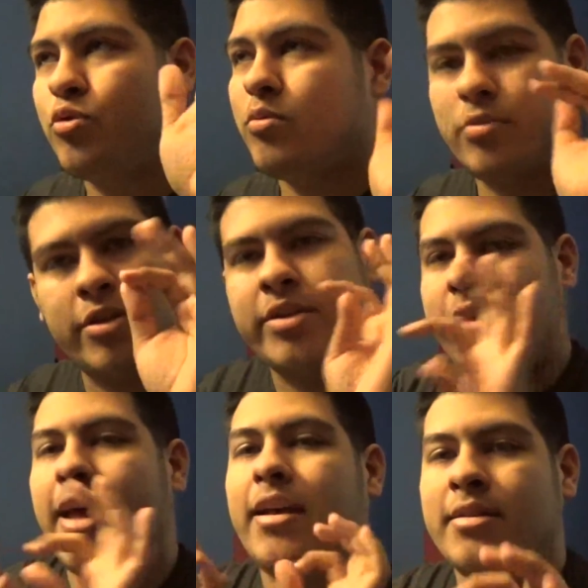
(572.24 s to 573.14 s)
just
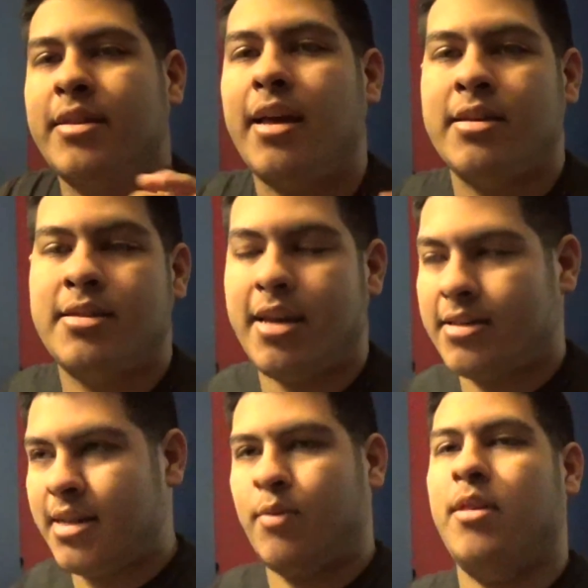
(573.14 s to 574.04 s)

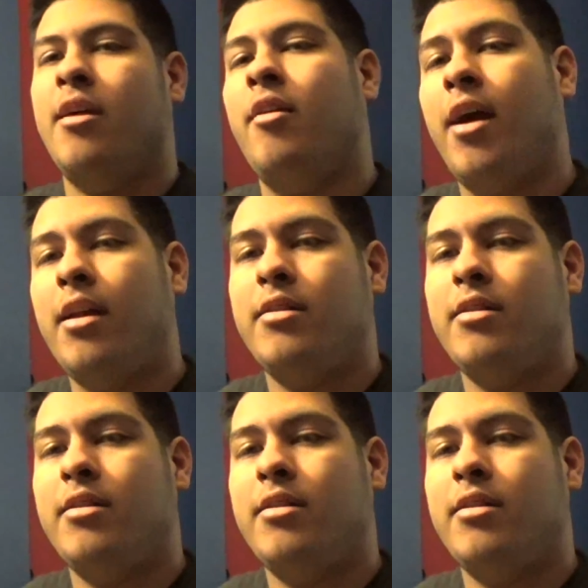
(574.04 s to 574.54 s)
stick with it, all right?